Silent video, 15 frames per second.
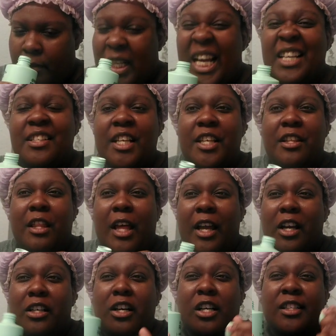It's either like
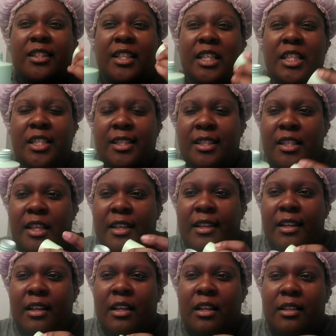a
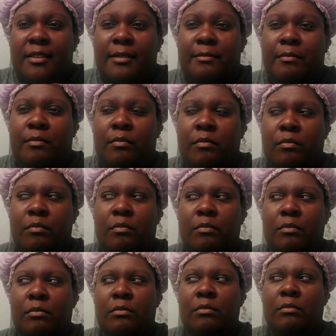gardenia,
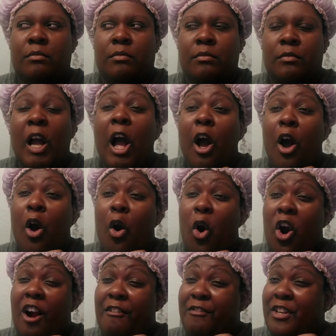
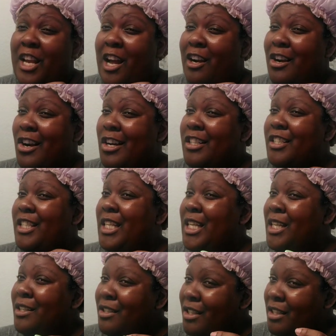or if not
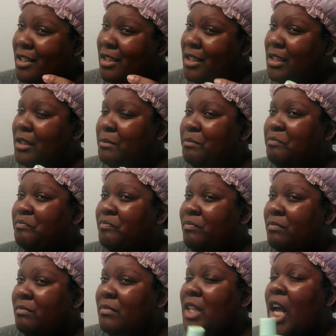gardenia,
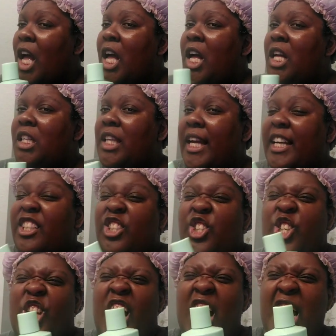like a
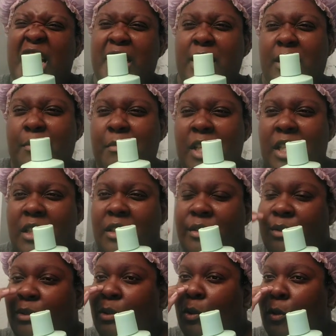
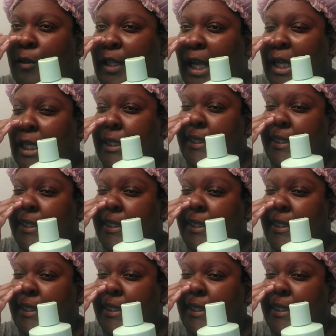jasmine or like a